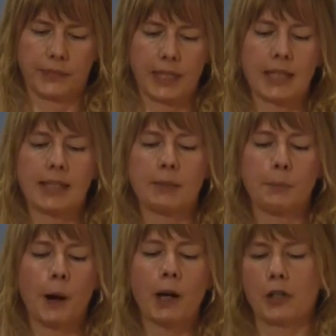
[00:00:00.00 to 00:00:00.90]
It is
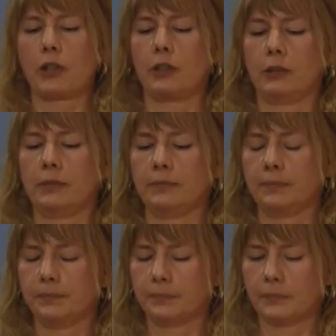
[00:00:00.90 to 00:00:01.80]
impartial,
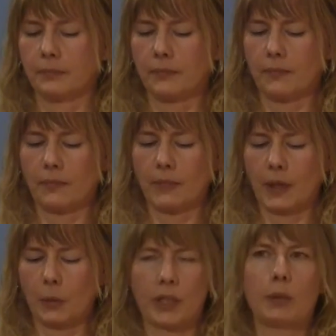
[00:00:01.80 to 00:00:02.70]

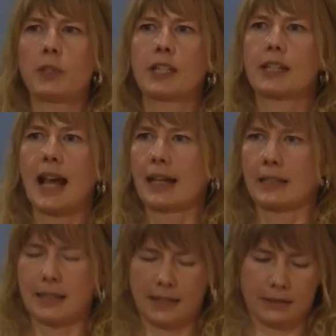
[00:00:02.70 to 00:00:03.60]
without
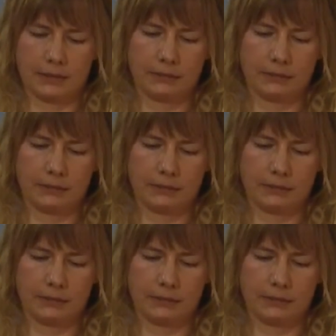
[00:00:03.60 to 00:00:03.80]
status.